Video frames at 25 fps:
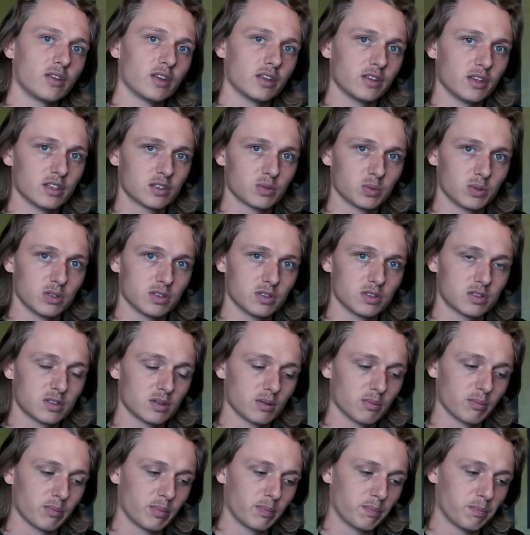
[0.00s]
that this
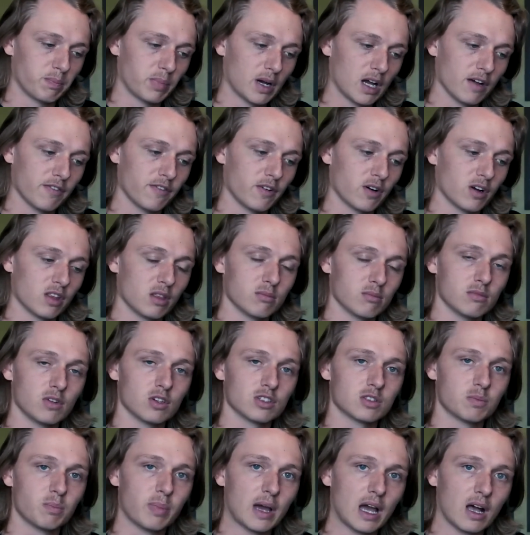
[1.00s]
was by far the
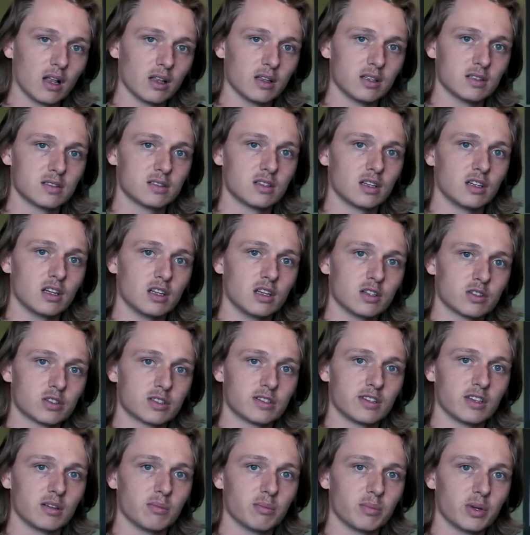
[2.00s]
most balanced and
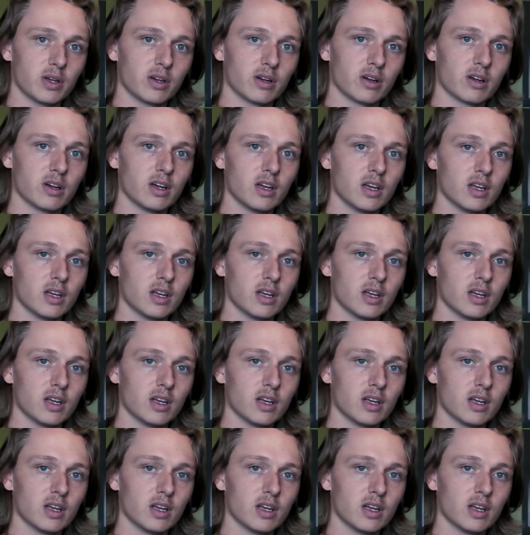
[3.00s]
interesting beer